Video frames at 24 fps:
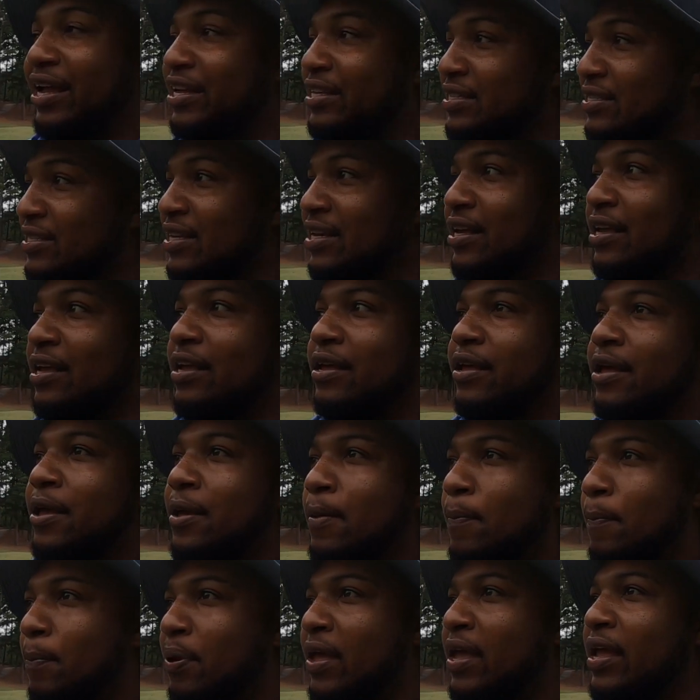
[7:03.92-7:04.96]
like i said
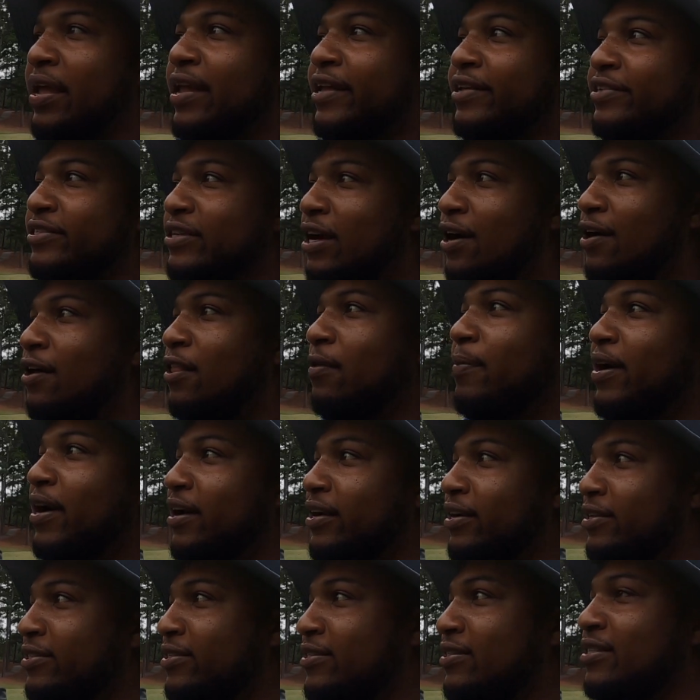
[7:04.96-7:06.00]
ping is all
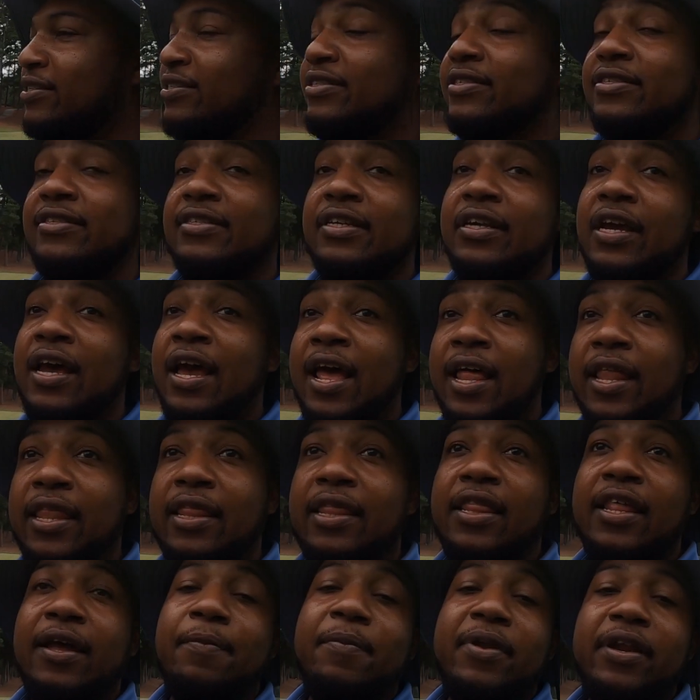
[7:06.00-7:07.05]
about consistency
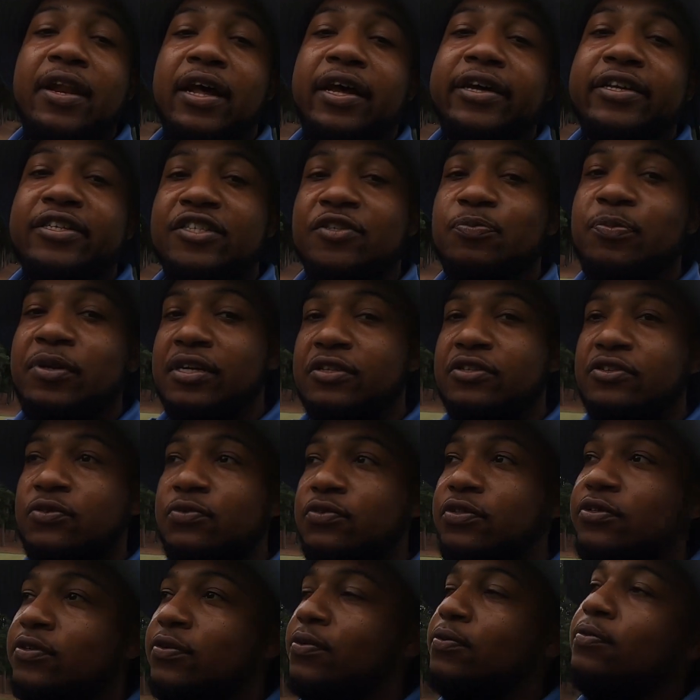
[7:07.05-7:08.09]
let me not speak
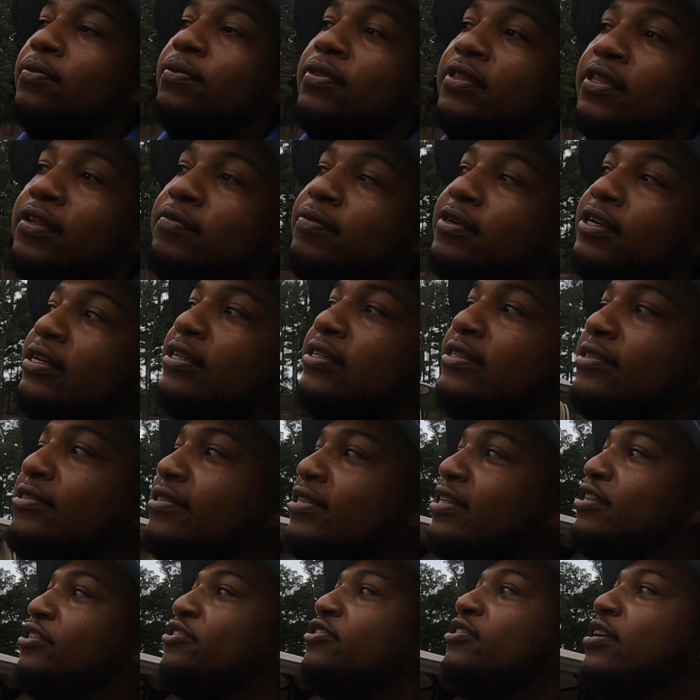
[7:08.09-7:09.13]
too soon let me hit this
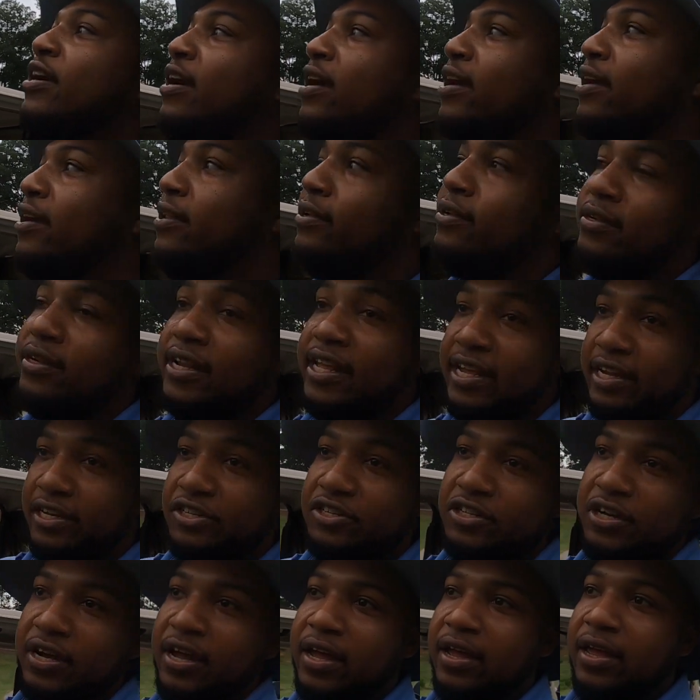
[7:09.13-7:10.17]
tee shot and the next
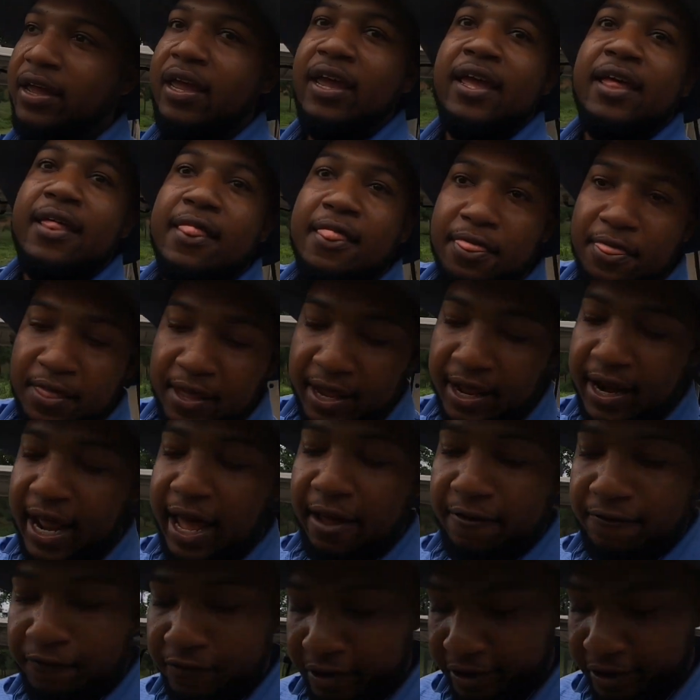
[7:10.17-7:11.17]
shot then I'll